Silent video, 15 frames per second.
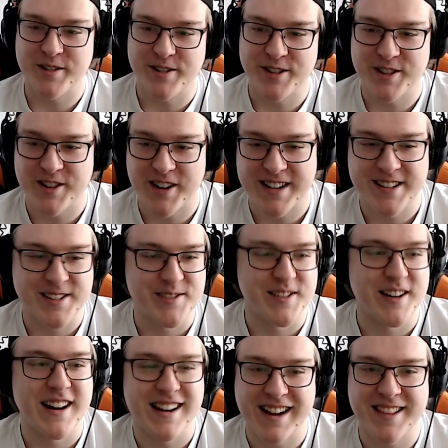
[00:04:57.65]
I was just trying to do
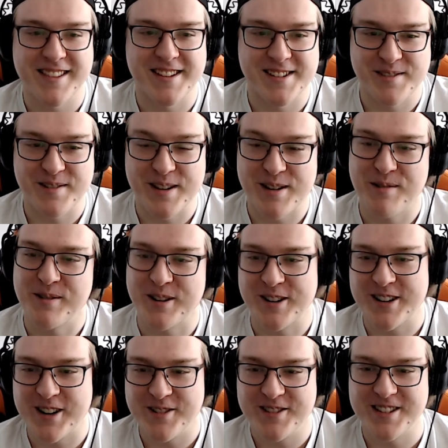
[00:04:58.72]
that, and then it worked
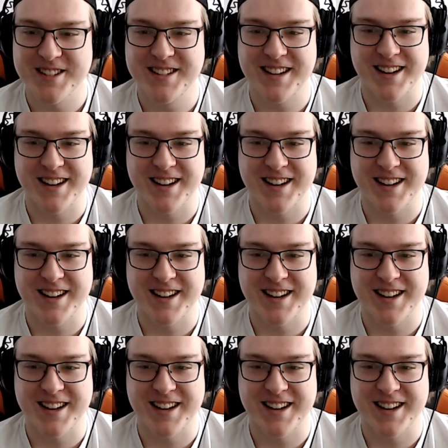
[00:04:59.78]
out this